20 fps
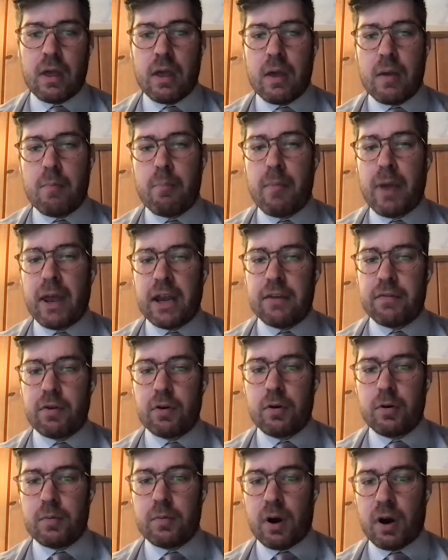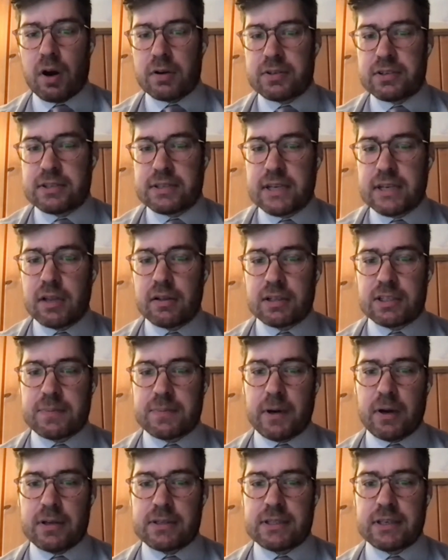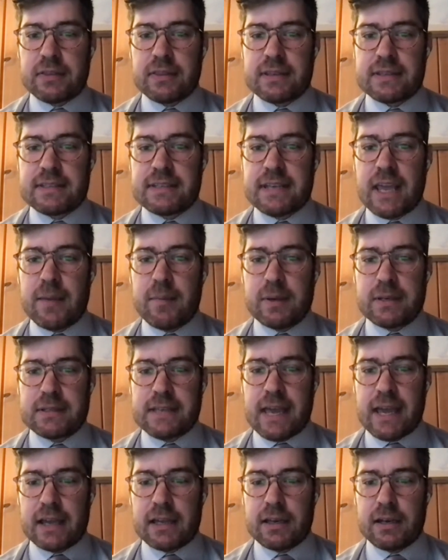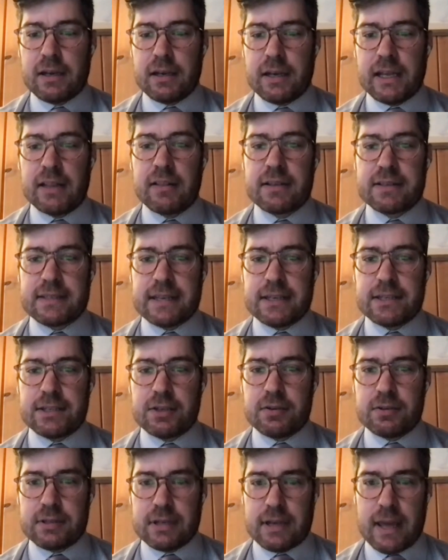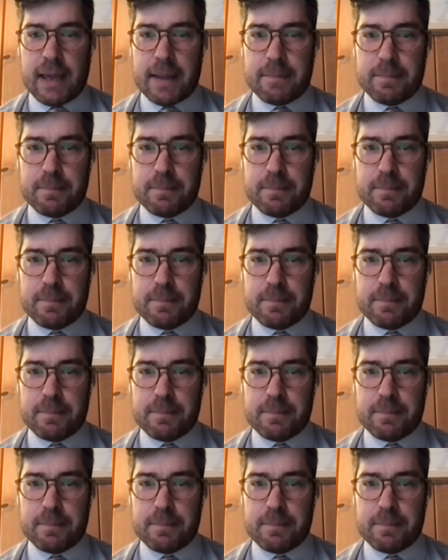many of whom are still experiencing the same exact needless issue today.